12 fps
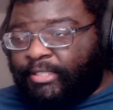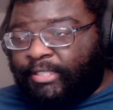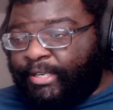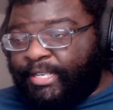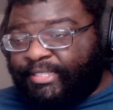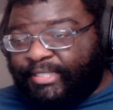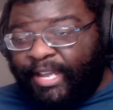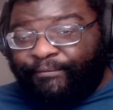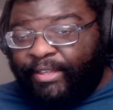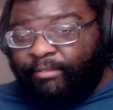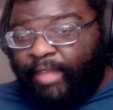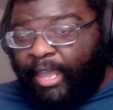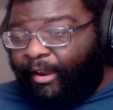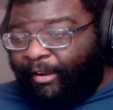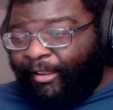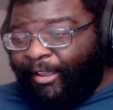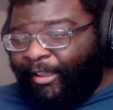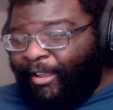ton of stuff in
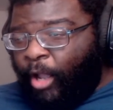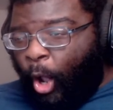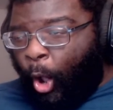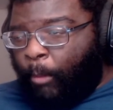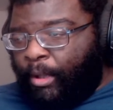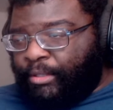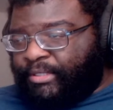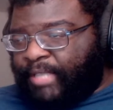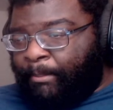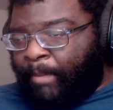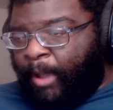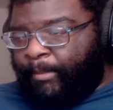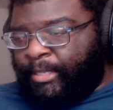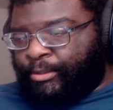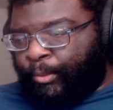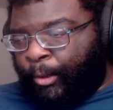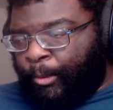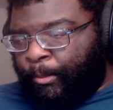there. Almost at
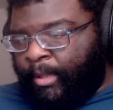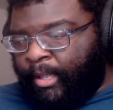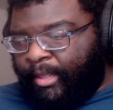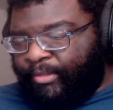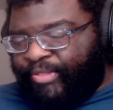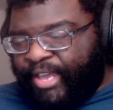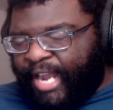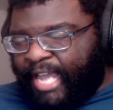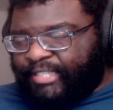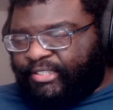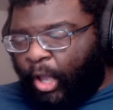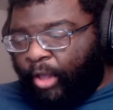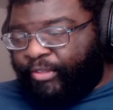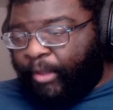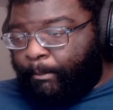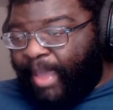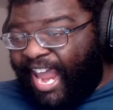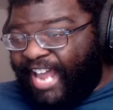mommy's room. Then I saw the
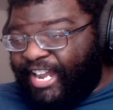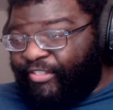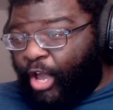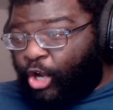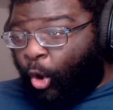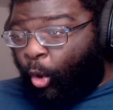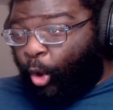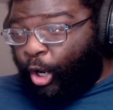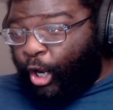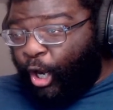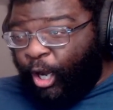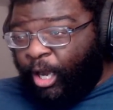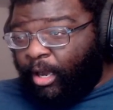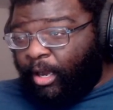man in the corner?